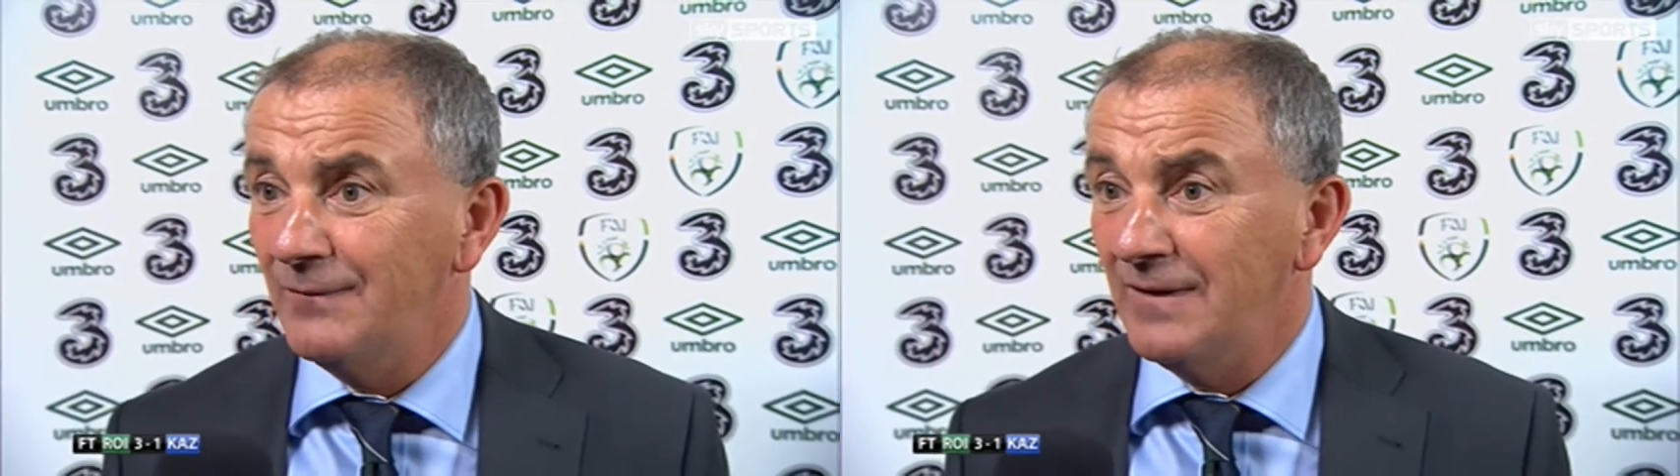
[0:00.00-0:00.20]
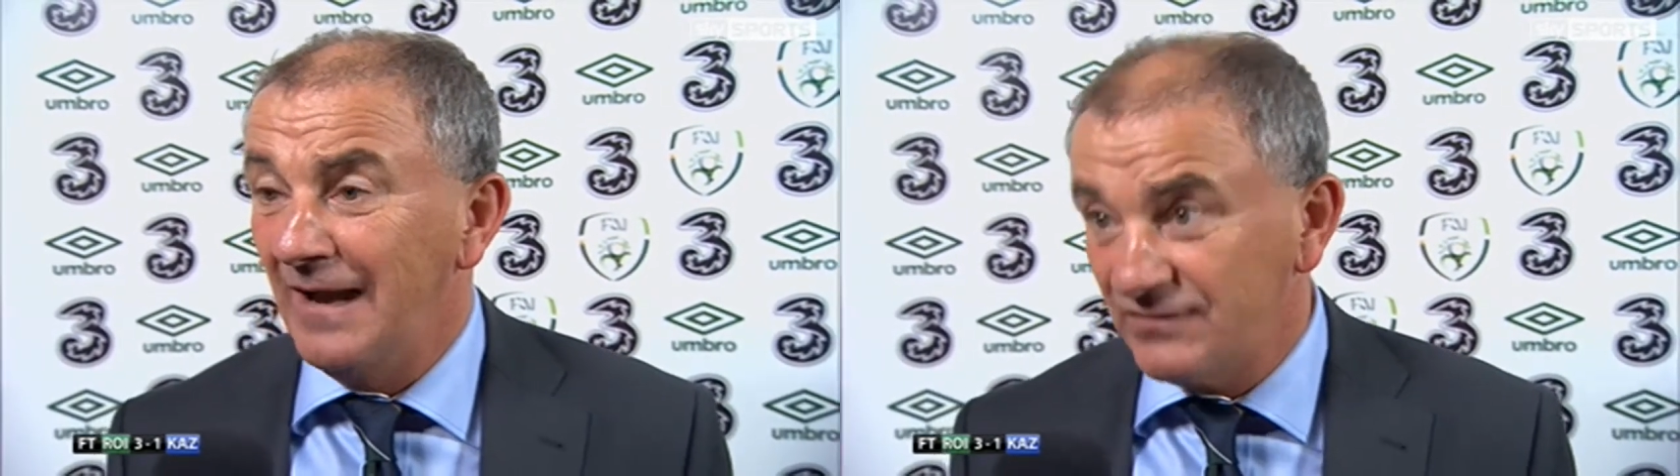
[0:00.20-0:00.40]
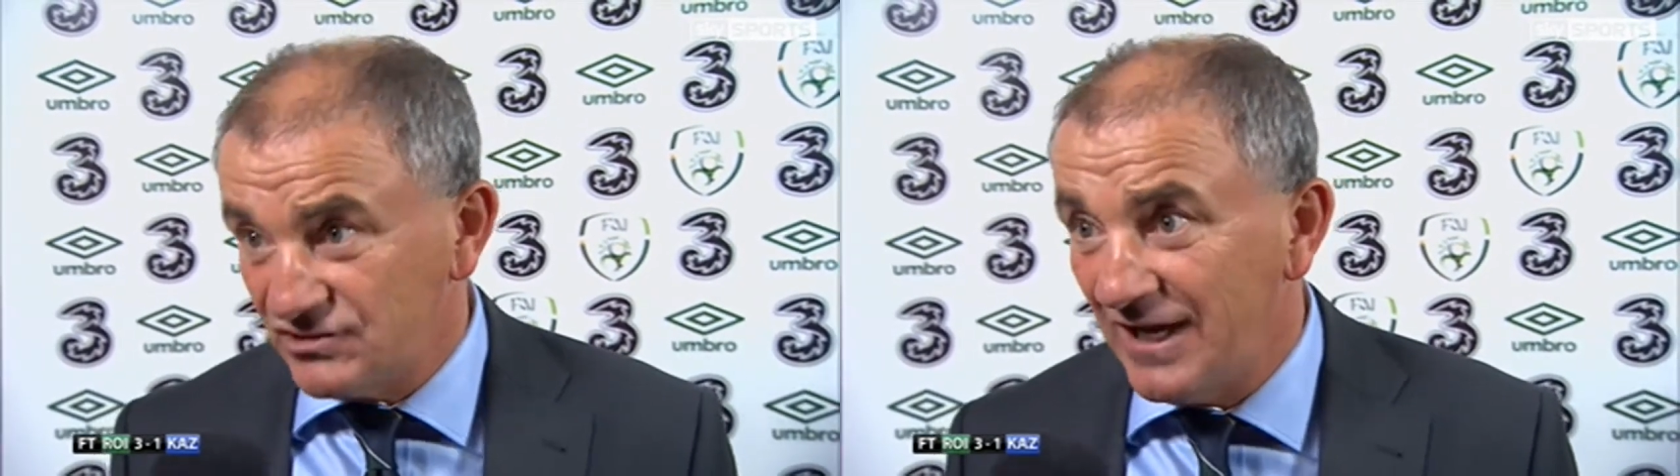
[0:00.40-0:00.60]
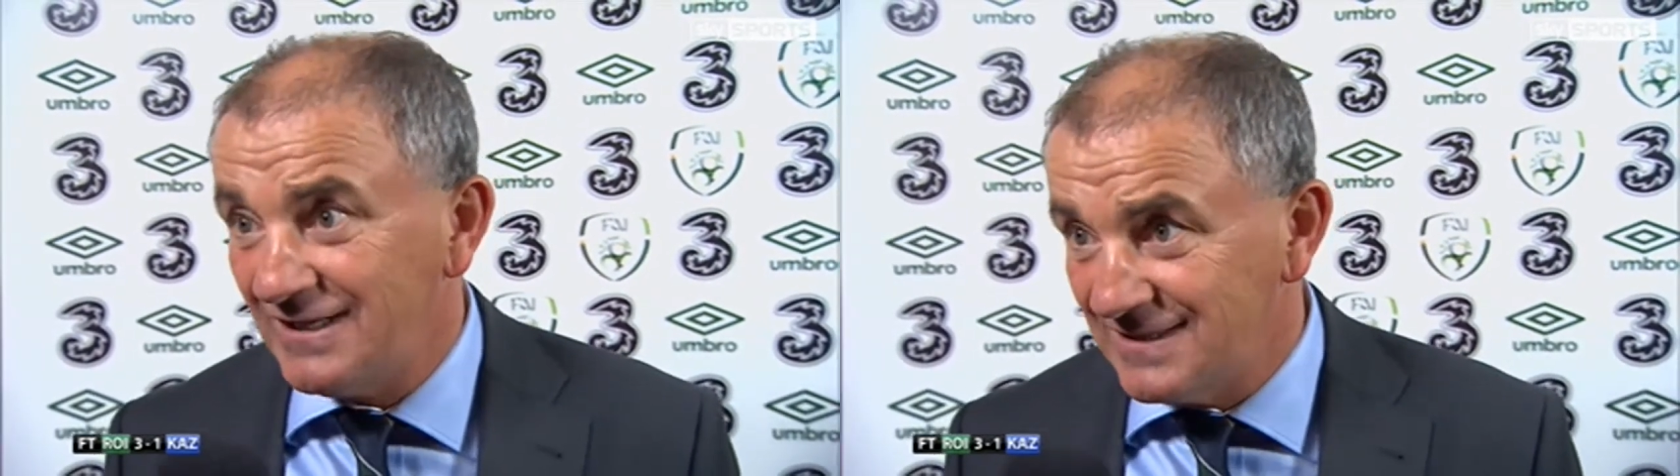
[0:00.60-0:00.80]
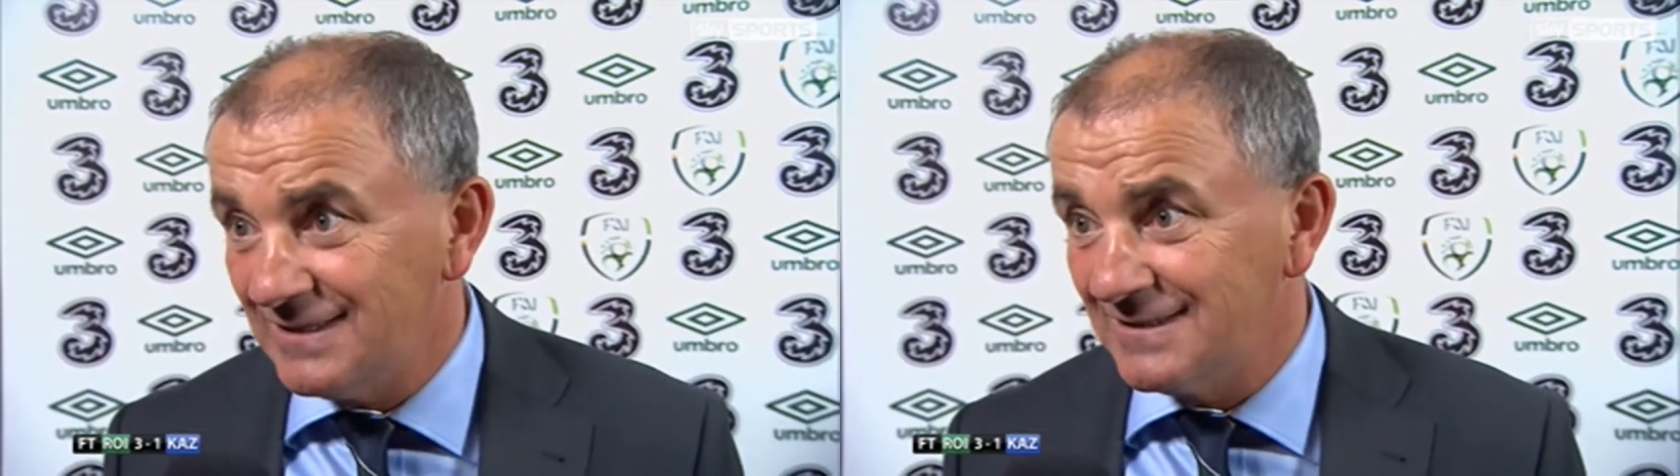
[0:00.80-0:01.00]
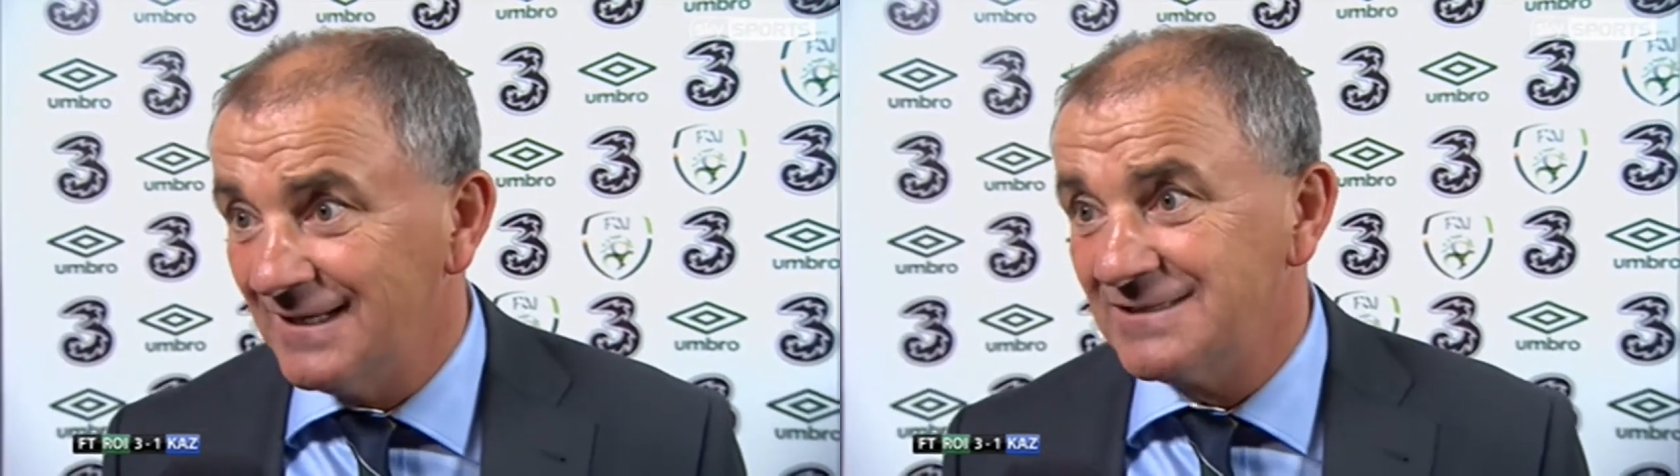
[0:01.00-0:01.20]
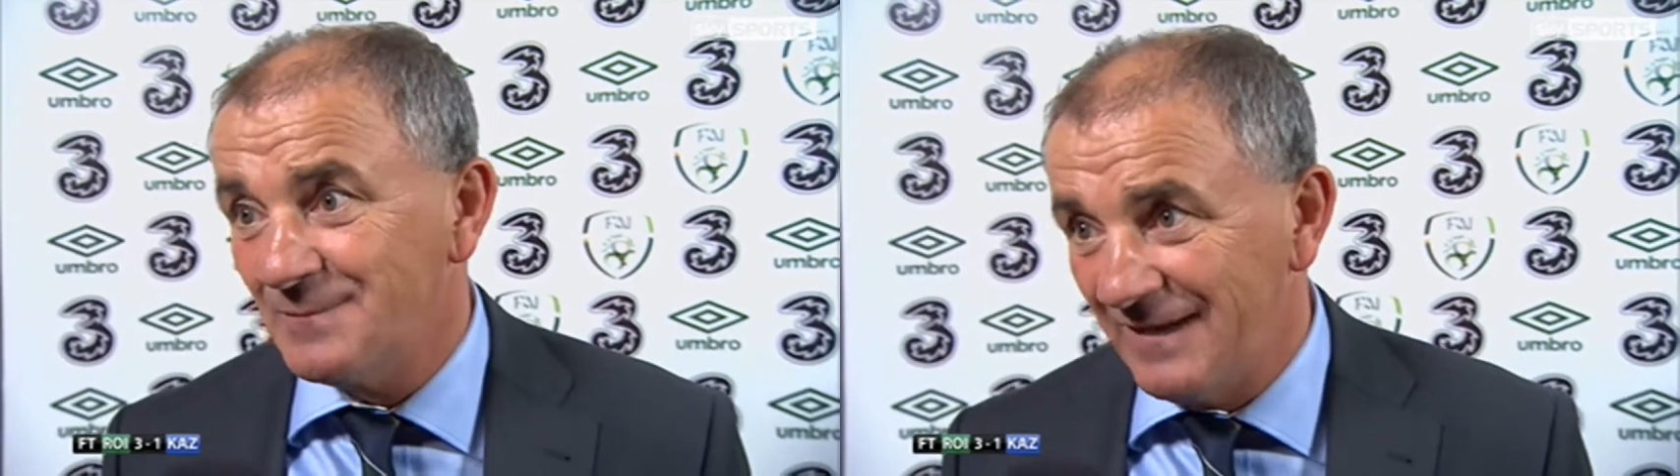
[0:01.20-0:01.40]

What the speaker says: You have to change little things.